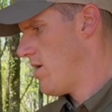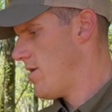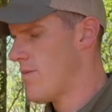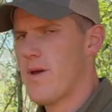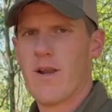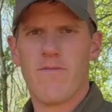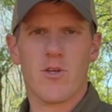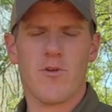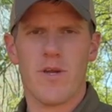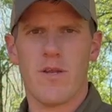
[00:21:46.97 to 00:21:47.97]
doesn't matter if
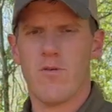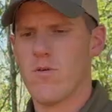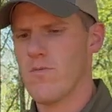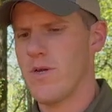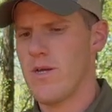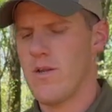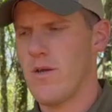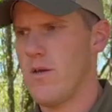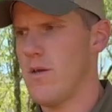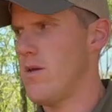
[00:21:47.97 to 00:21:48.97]
it's green or red.
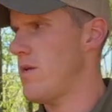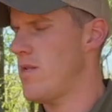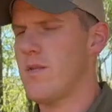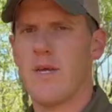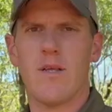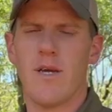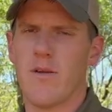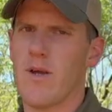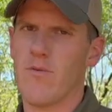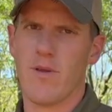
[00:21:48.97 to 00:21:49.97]
In the daylight,
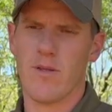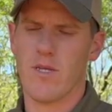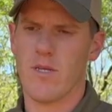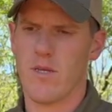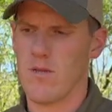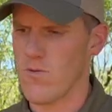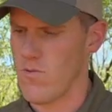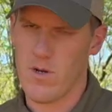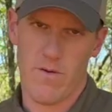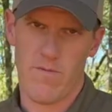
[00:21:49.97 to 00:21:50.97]
you're not really going to see either
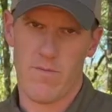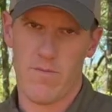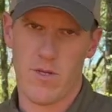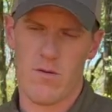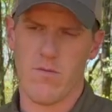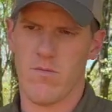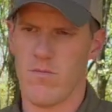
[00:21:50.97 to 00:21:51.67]
one of them. So